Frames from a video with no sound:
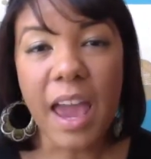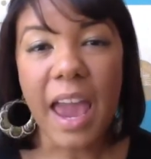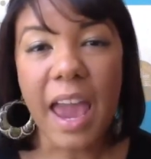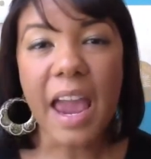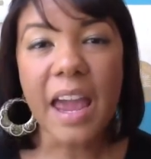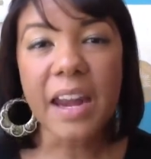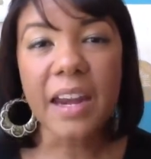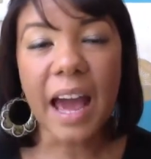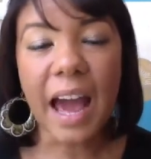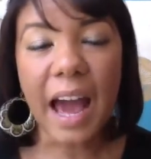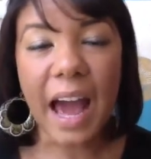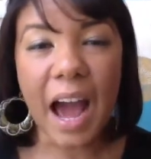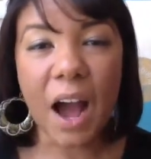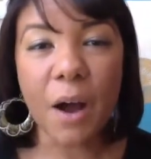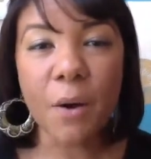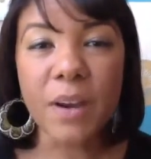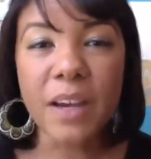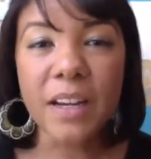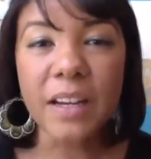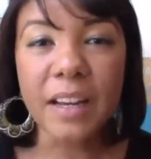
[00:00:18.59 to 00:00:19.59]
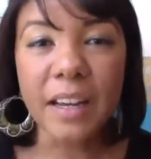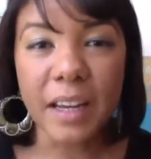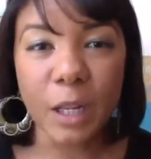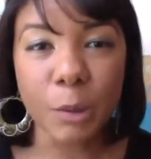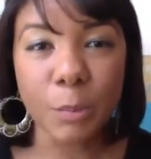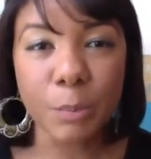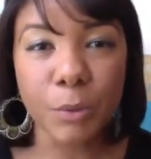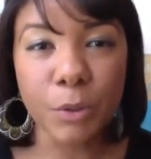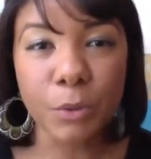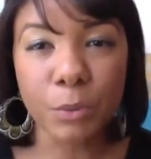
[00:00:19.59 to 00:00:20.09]
and how can I
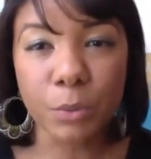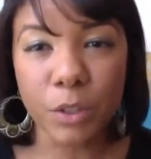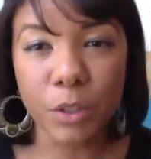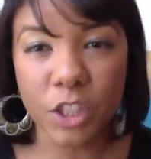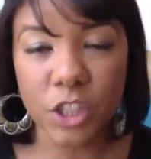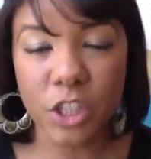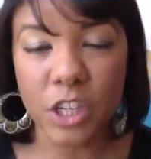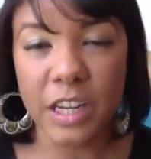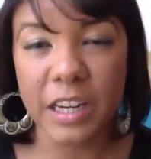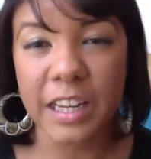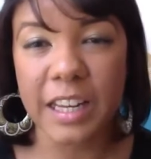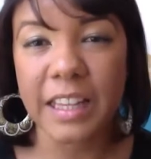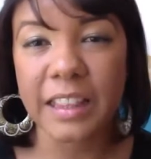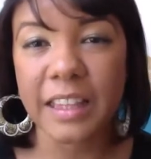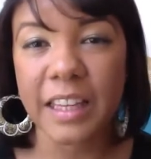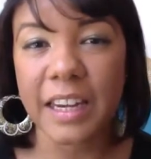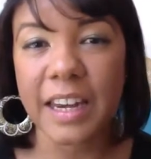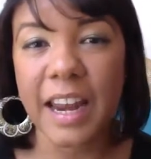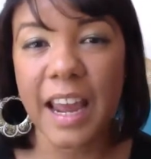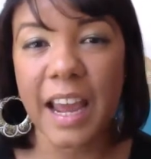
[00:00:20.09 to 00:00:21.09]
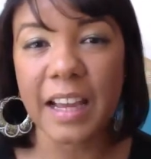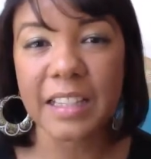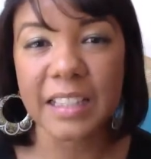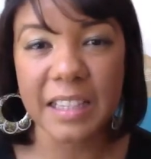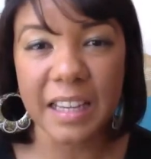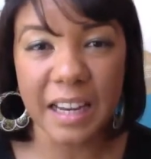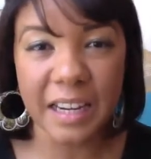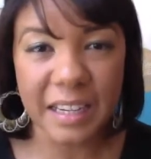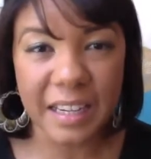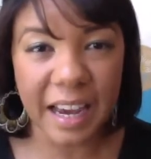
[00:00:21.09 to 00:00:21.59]
help you reach it in the
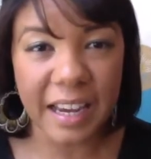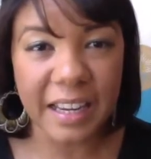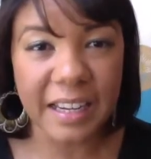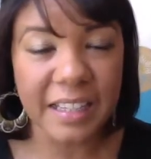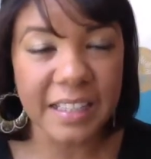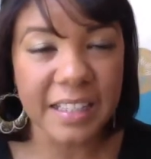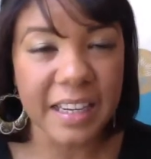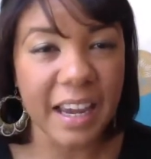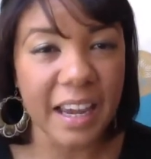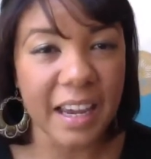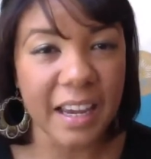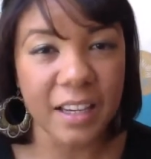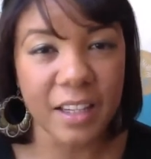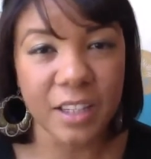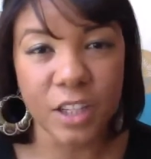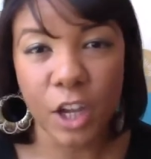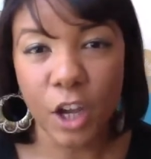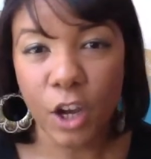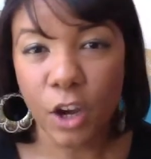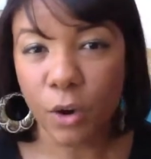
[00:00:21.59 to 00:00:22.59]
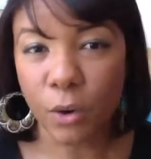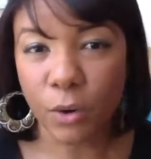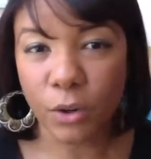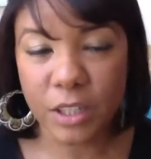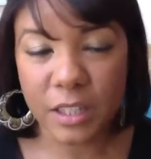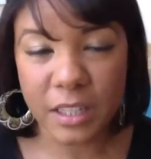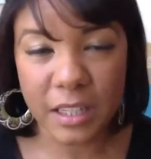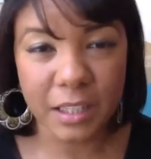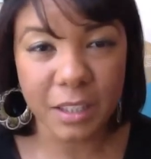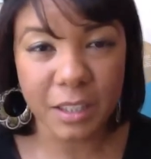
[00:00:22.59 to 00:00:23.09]
next 90 days or
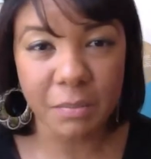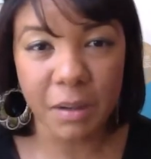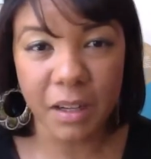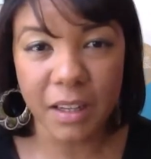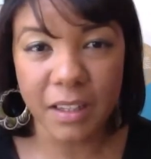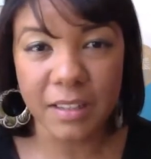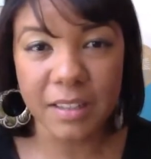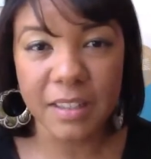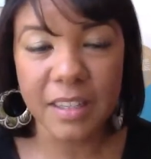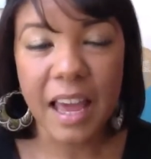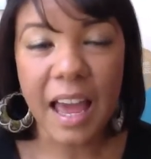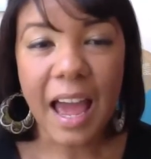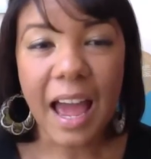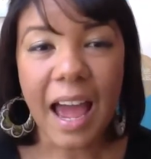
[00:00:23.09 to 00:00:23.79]
6 months.